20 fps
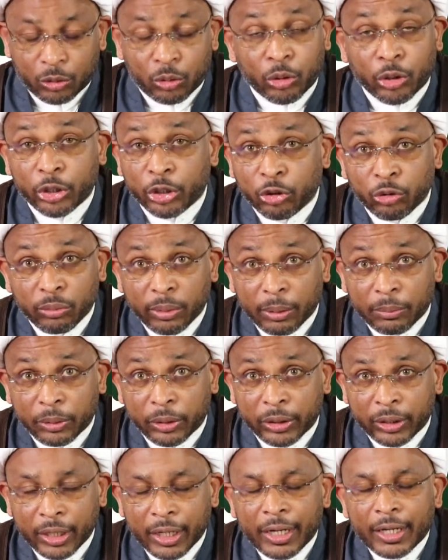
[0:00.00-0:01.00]
Or you
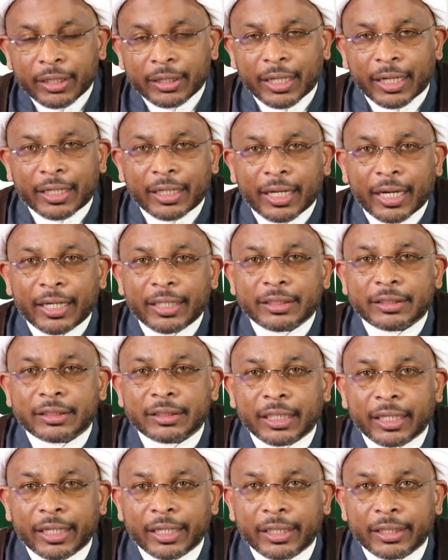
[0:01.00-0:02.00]
remember that case
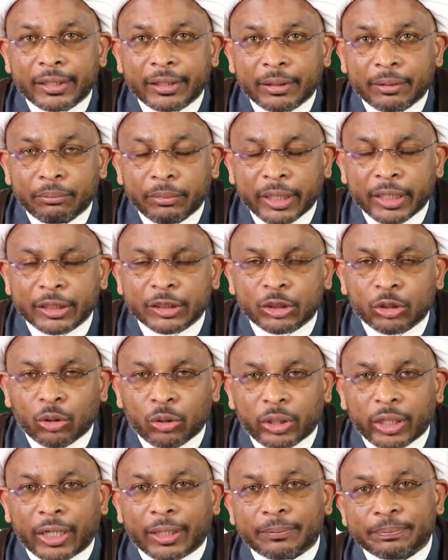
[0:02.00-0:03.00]
in
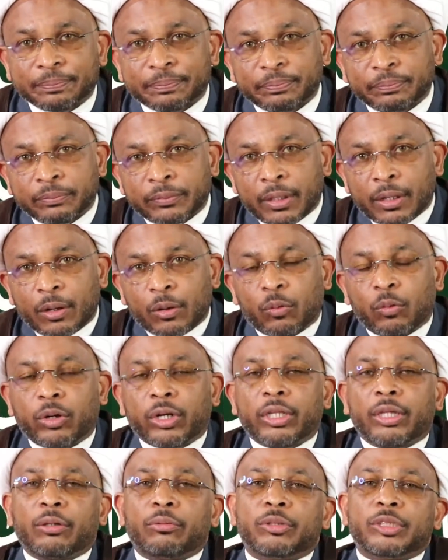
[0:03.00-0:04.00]
Minnesota
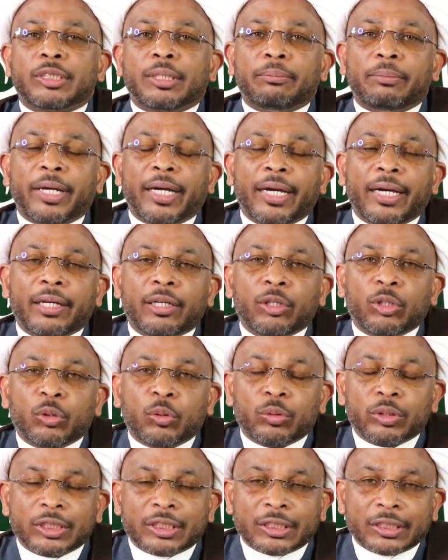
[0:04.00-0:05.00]
where there was a man who
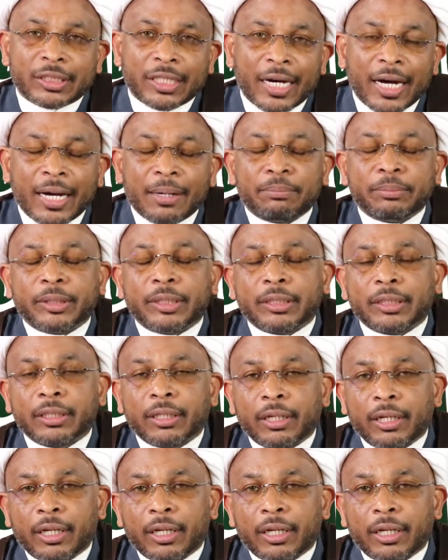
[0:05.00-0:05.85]
was stopped,